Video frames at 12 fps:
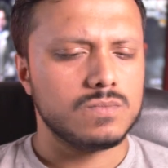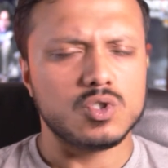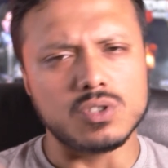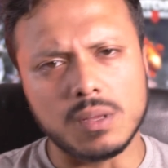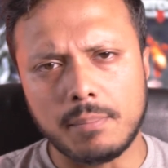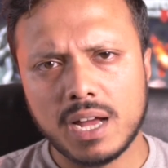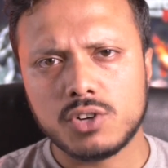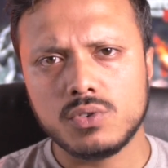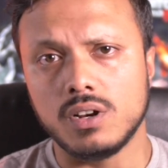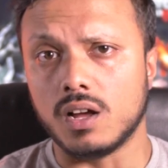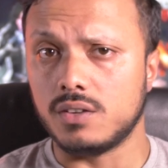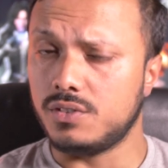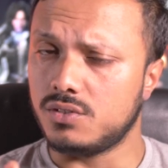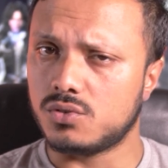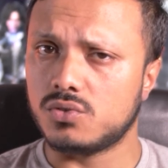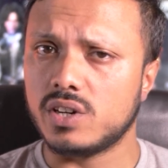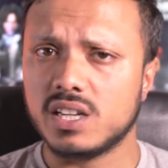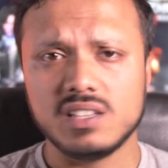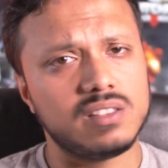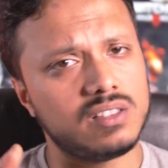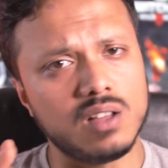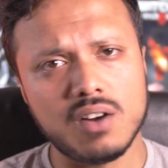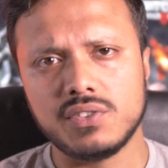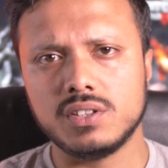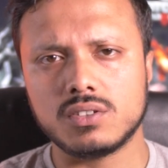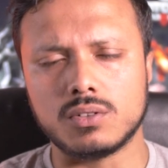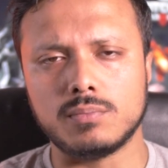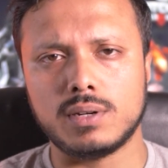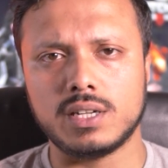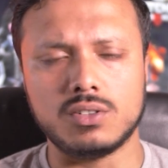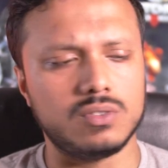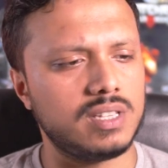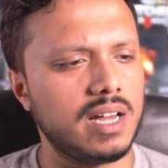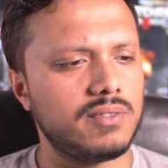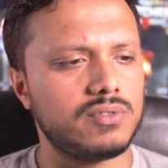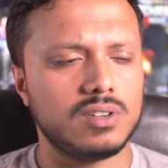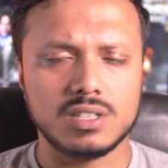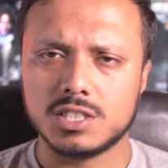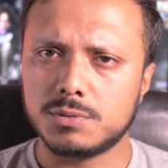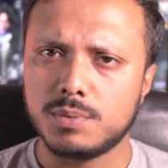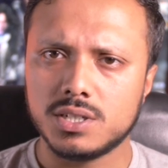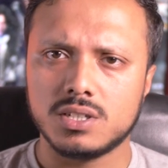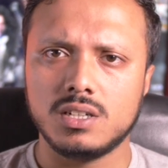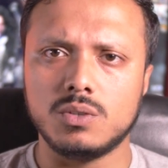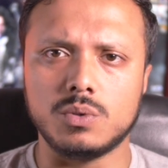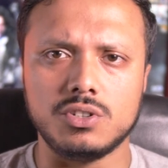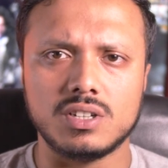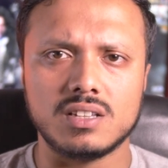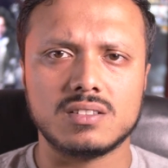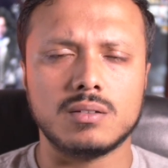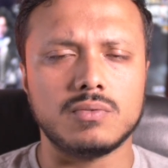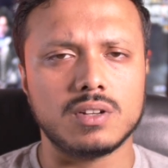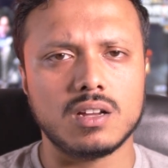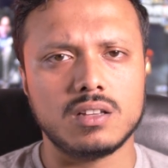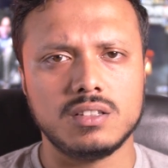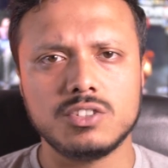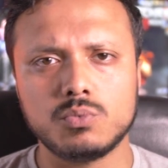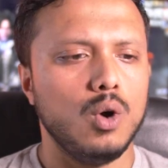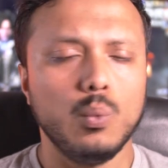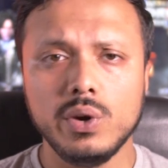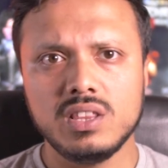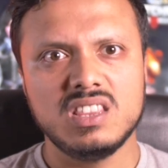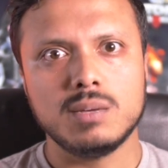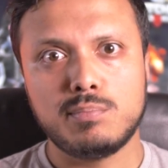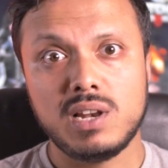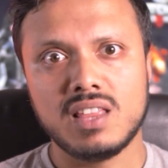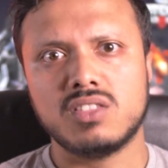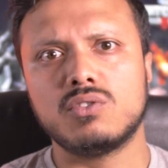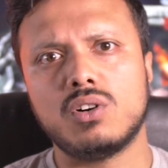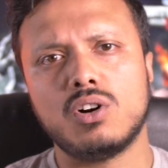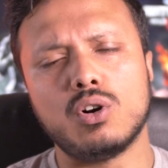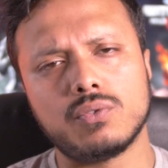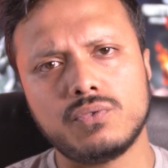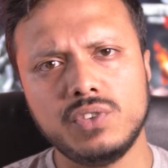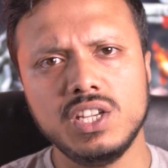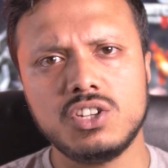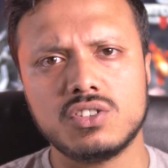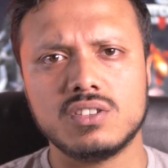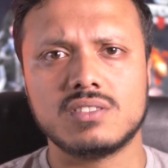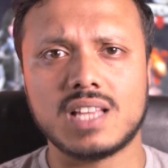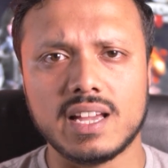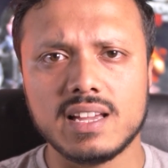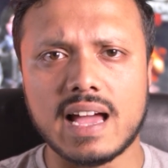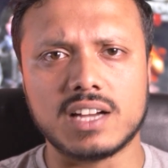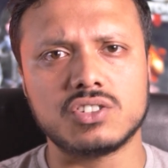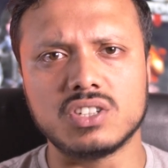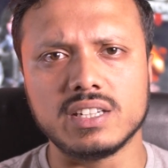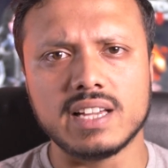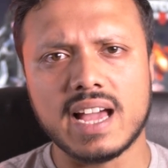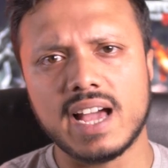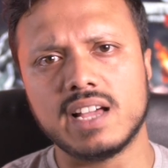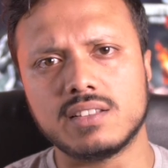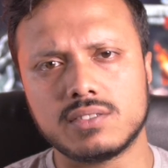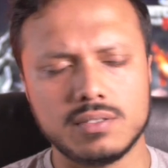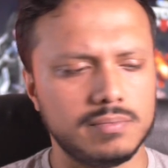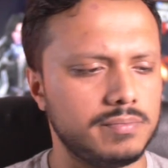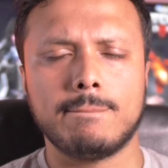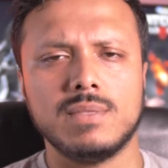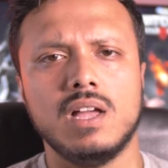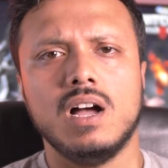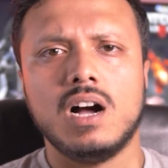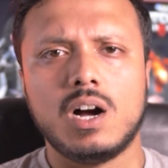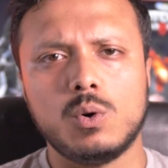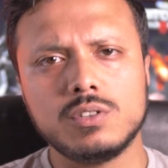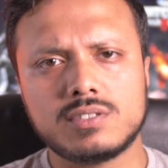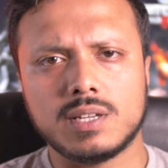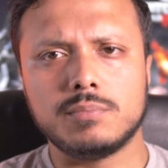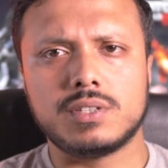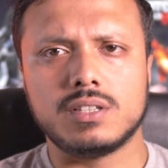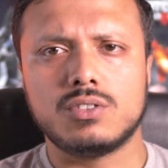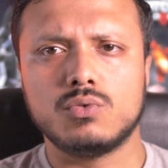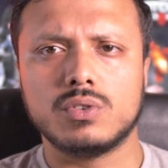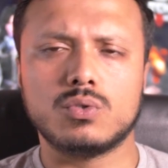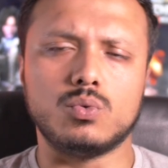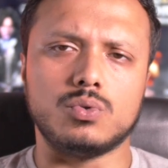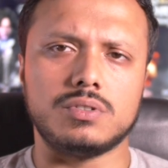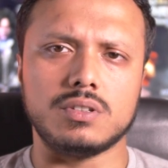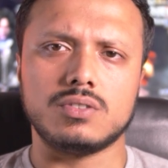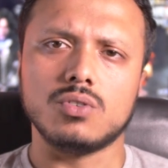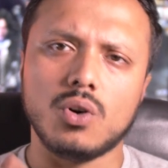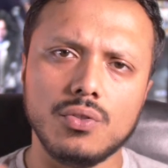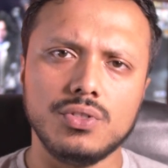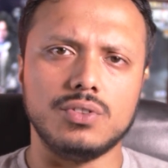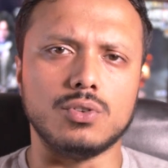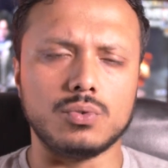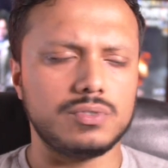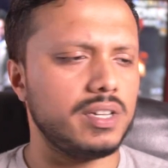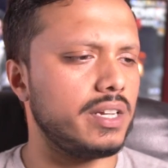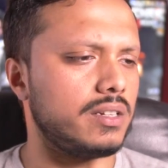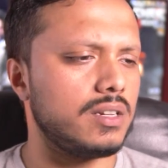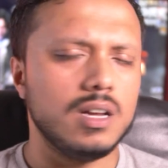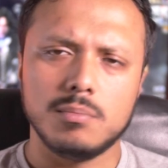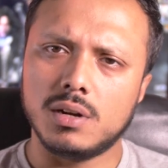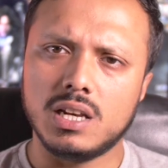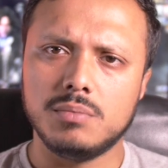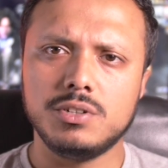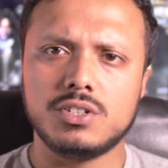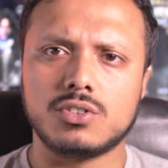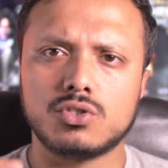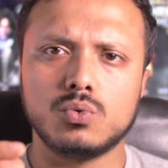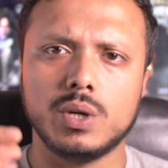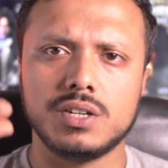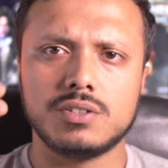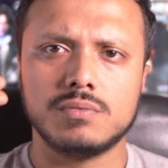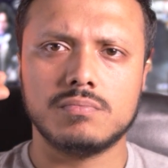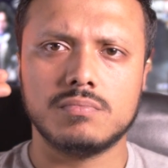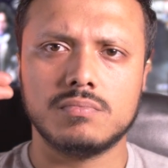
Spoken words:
So the battery life is great, nothing to complain on that front, especially when you get something like this with the plethora of features that it actually has. I was tempted to record this on the Note 10, but let me just switch.